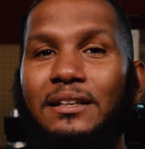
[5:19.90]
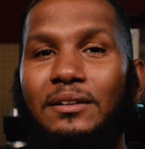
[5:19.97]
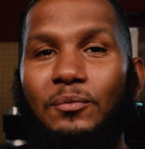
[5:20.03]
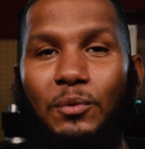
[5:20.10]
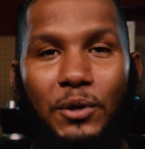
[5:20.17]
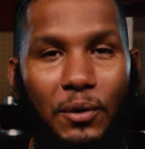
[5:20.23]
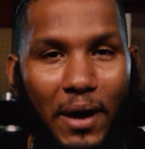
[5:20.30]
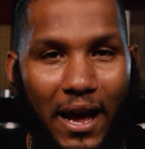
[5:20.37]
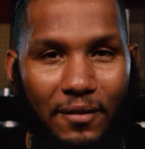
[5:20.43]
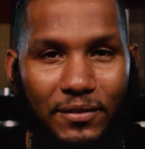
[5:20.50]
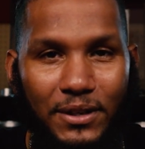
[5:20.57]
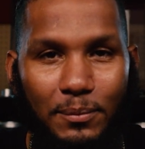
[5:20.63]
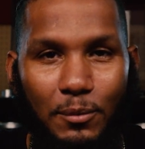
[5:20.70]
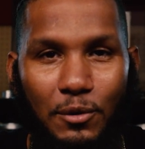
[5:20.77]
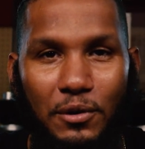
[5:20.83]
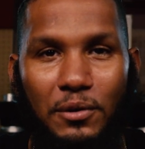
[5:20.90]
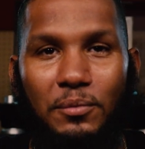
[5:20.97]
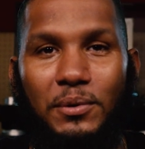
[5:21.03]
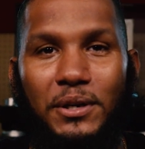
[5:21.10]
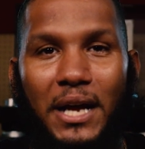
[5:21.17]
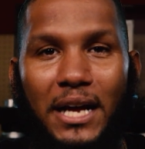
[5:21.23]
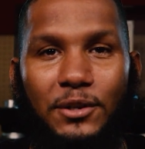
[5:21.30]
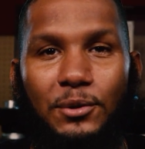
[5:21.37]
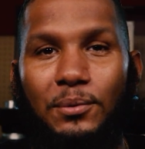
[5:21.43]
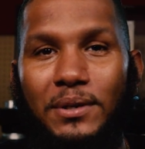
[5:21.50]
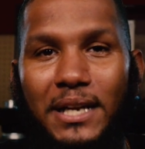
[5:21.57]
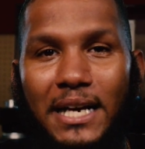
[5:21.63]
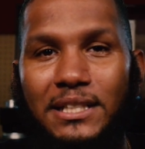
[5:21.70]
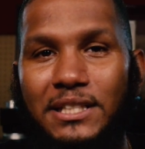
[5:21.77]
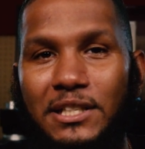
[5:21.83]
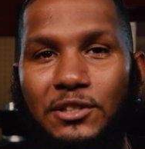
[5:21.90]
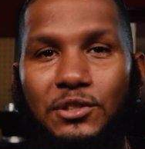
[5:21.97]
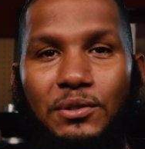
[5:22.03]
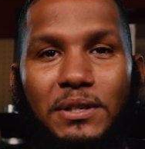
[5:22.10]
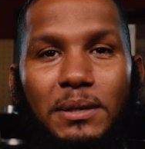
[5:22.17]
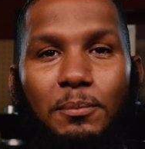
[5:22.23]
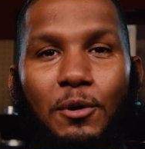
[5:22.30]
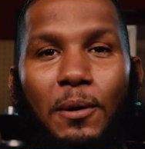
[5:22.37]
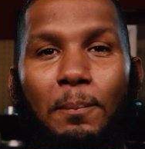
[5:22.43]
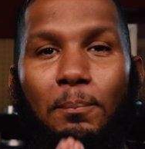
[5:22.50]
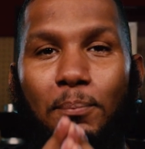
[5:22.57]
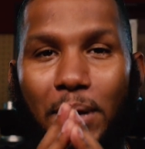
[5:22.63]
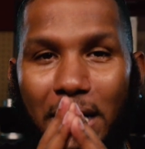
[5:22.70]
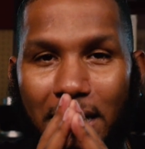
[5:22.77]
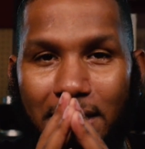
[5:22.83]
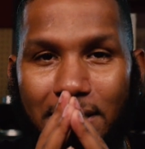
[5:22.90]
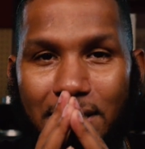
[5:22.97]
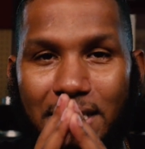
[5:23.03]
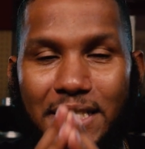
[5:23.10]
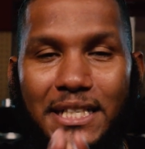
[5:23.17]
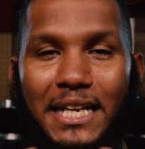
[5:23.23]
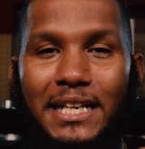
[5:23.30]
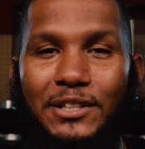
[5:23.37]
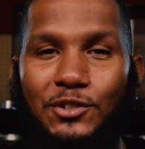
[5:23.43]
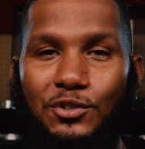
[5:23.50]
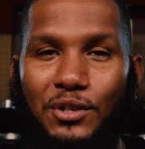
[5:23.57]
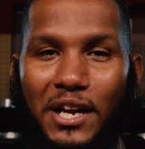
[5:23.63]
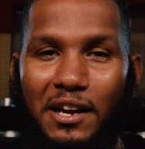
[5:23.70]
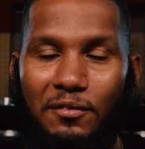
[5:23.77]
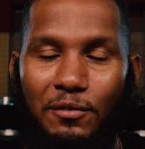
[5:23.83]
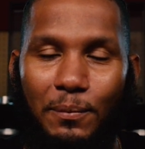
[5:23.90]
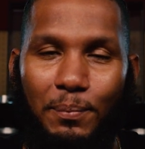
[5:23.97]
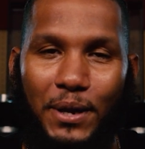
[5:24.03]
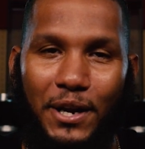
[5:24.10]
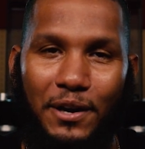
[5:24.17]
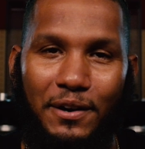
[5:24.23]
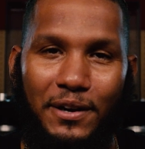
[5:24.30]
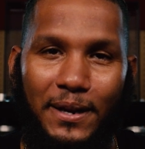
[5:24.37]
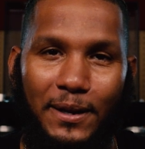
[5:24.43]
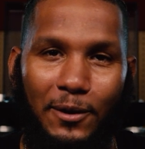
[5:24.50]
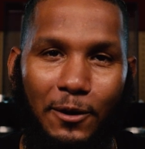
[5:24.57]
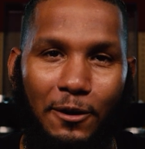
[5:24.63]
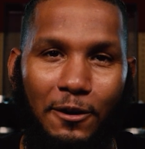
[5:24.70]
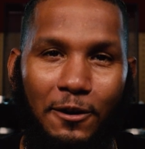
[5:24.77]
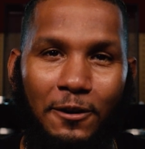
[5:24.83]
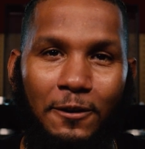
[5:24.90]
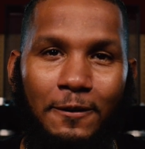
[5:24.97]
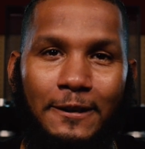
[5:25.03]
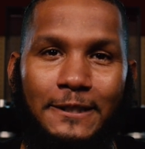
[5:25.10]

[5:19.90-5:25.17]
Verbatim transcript: we don't have anymore. We're not doing that sensor anymore. But to say that you can't repair it at all,